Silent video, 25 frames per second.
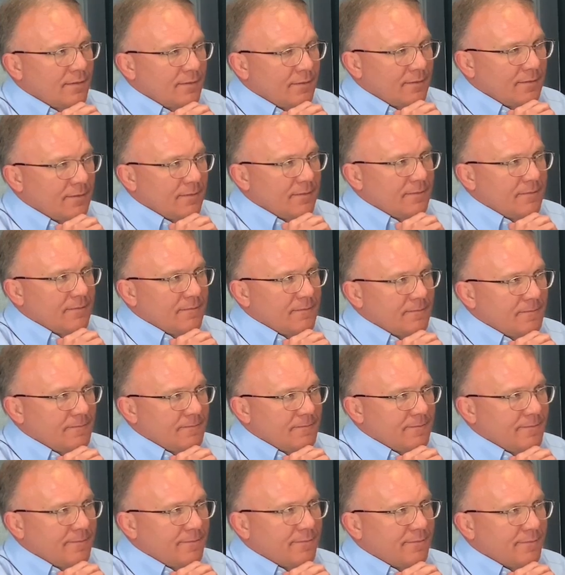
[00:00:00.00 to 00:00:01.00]

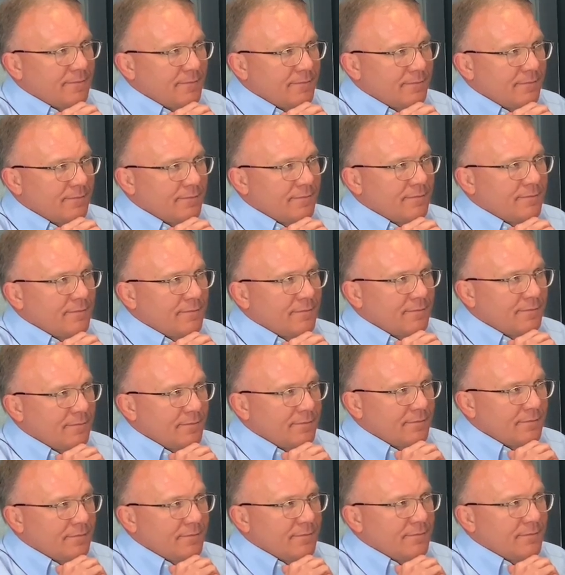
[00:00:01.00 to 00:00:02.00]

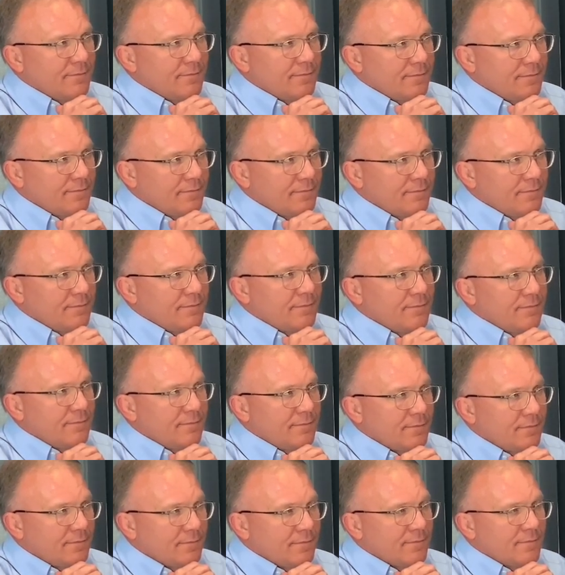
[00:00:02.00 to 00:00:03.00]

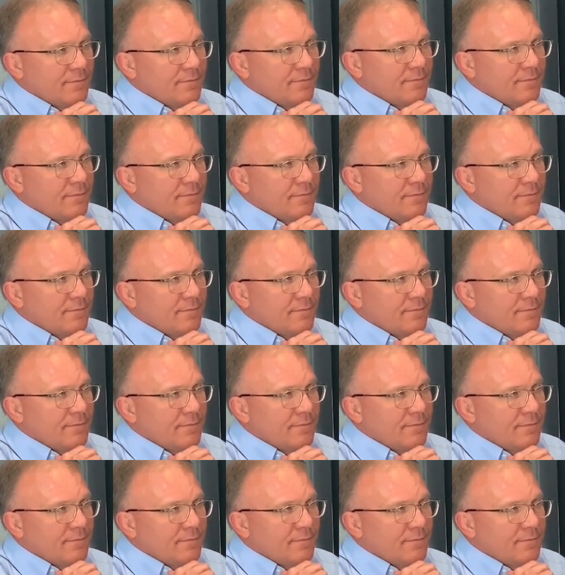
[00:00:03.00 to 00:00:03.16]
The person shown says nothing.